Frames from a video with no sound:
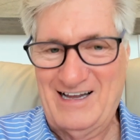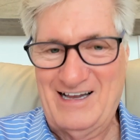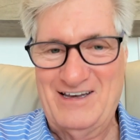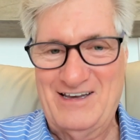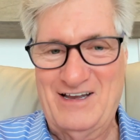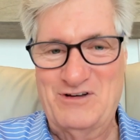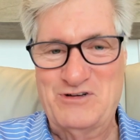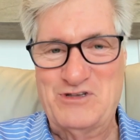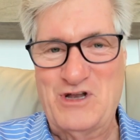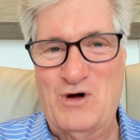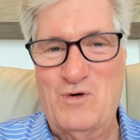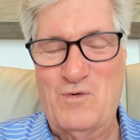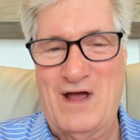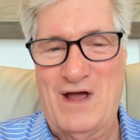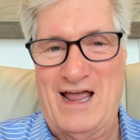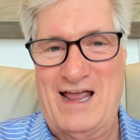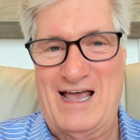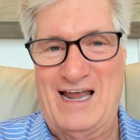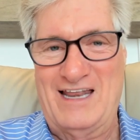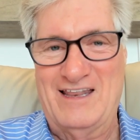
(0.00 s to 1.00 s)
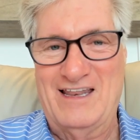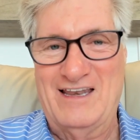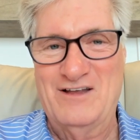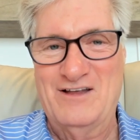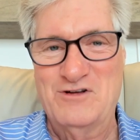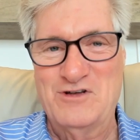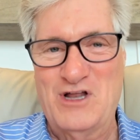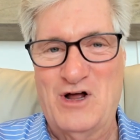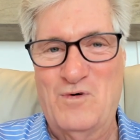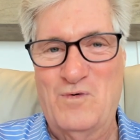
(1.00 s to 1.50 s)
There's no
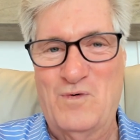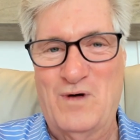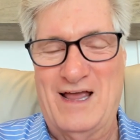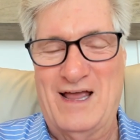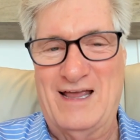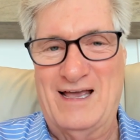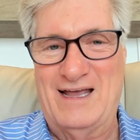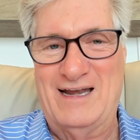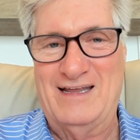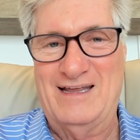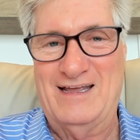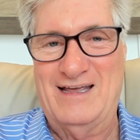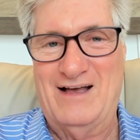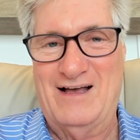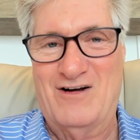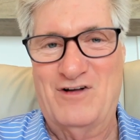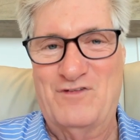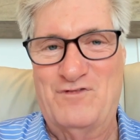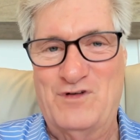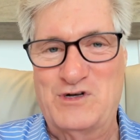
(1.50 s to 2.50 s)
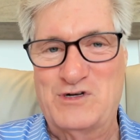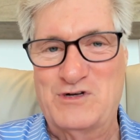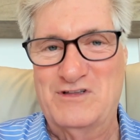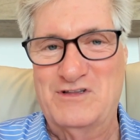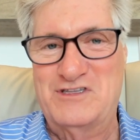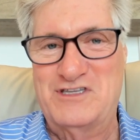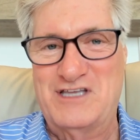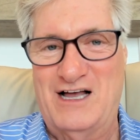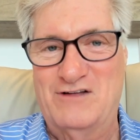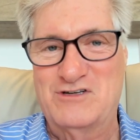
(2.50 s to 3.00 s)
way any artificial
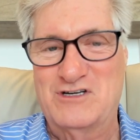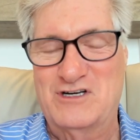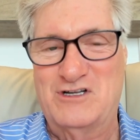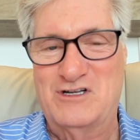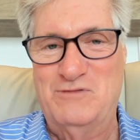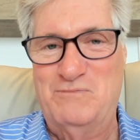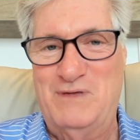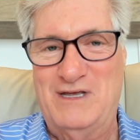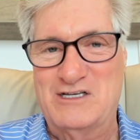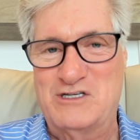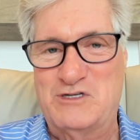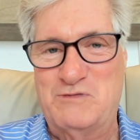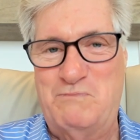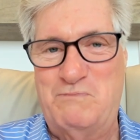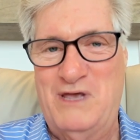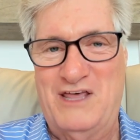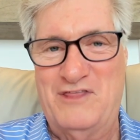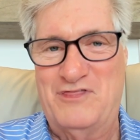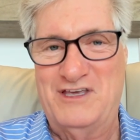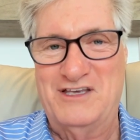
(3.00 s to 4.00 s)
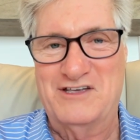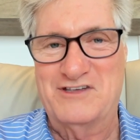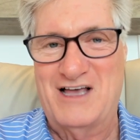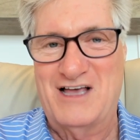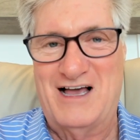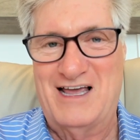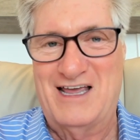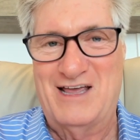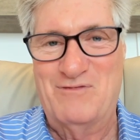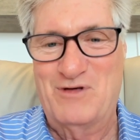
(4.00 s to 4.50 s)
intelligence could be as pithy as
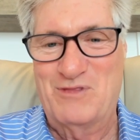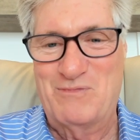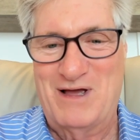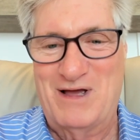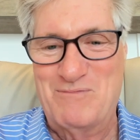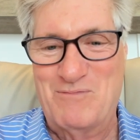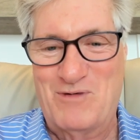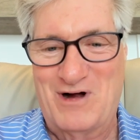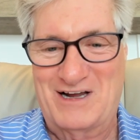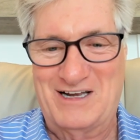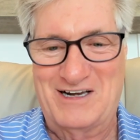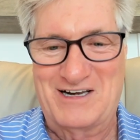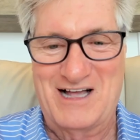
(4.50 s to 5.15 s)
I am with my market